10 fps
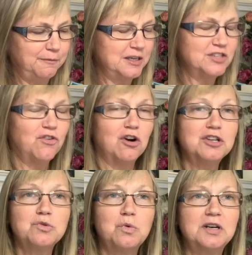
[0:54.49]
As far
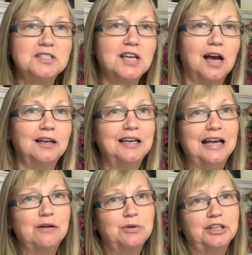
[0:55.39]
as what it's got in it,
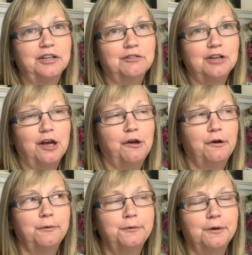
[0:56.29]
I really don't
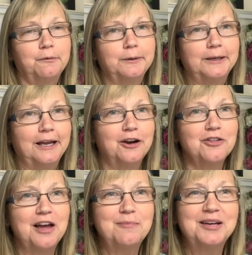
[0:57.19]
don't really care
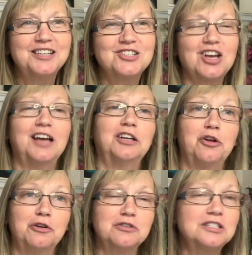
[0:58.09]
that much. I know
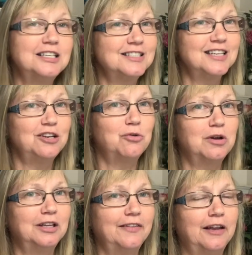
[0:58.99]
there's linseed
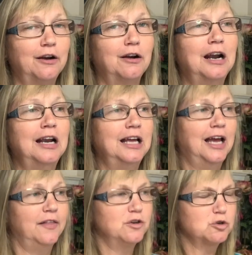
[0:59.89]
oil in there,
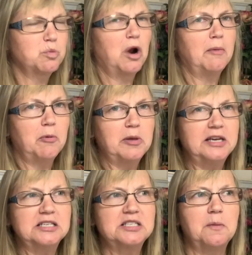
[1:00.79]
and there's probably
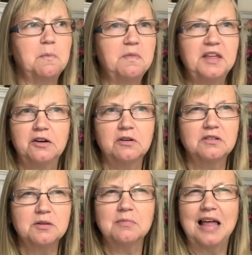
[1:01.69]
some thinner,
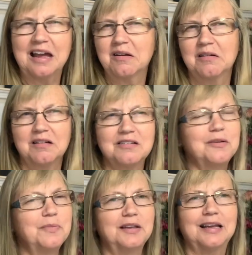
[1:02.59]
some lacquer or
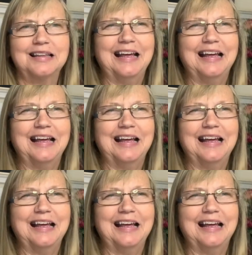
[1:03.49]
something like that.